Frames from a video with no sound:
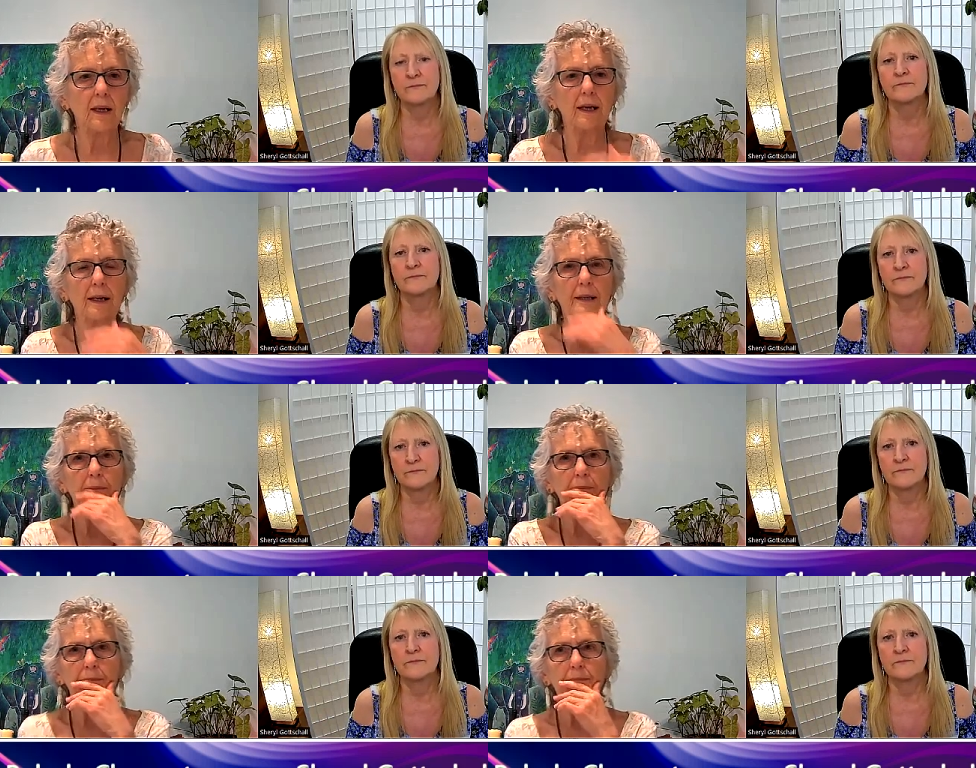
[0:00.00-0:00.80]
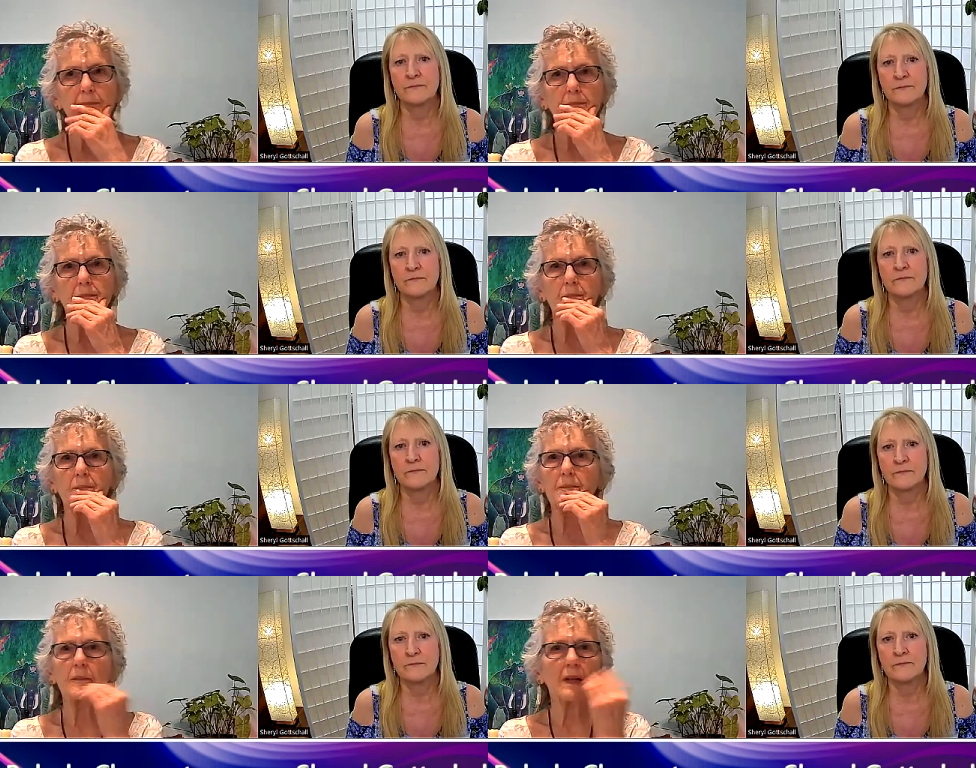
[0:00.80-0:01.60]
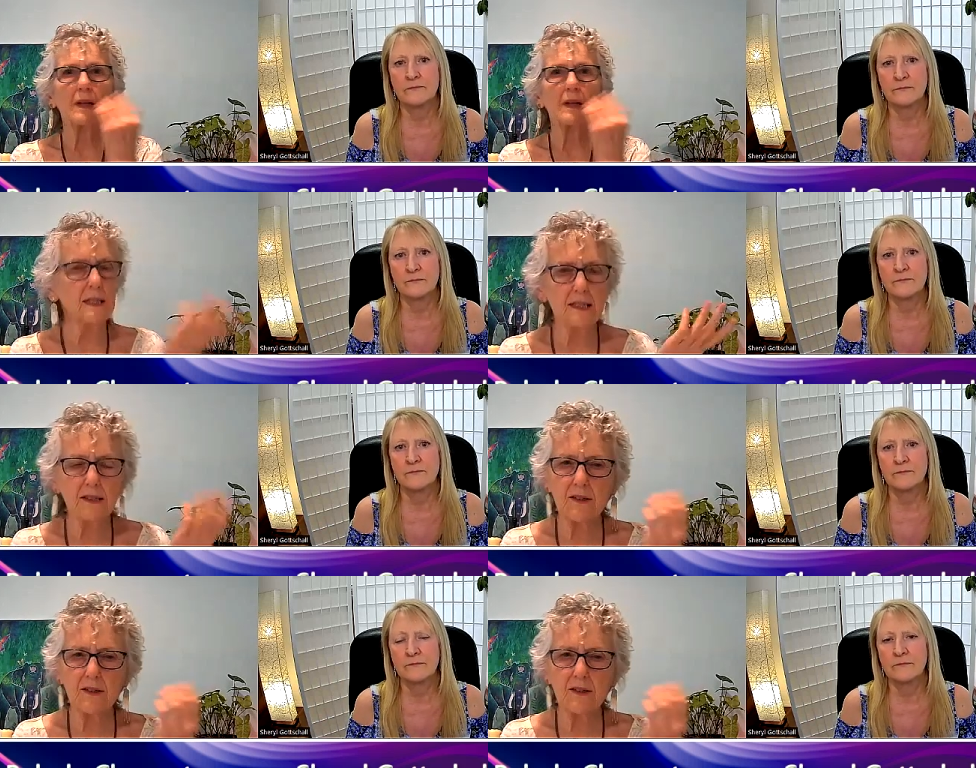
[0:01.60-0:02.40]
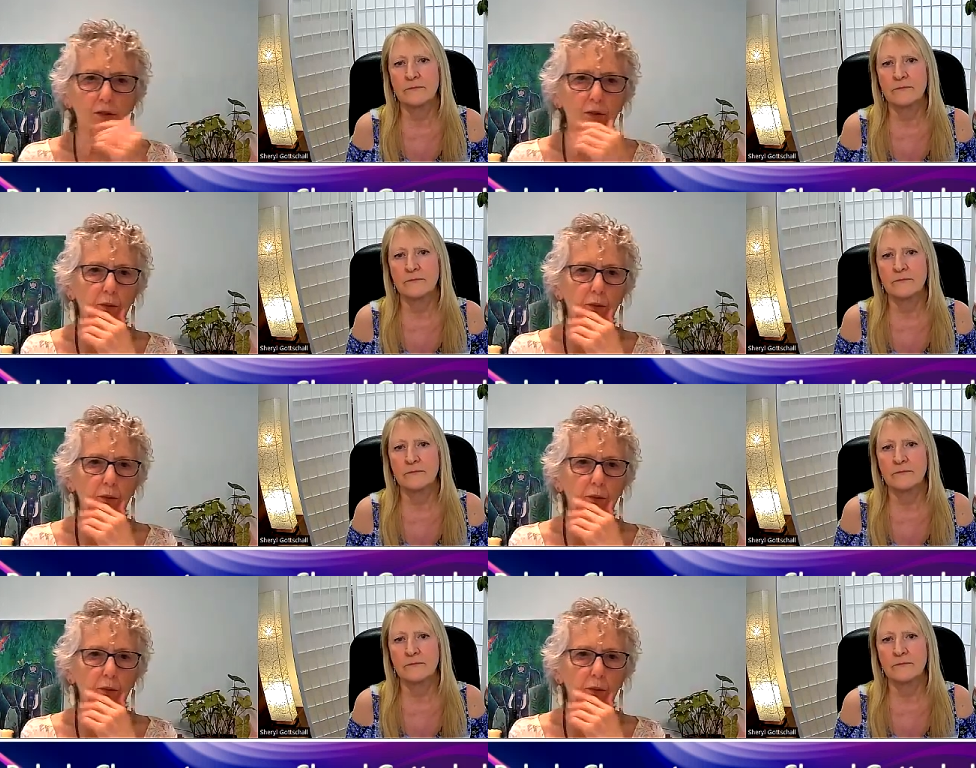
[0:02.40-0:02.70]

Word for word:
Speaker 1: Um, healing sessions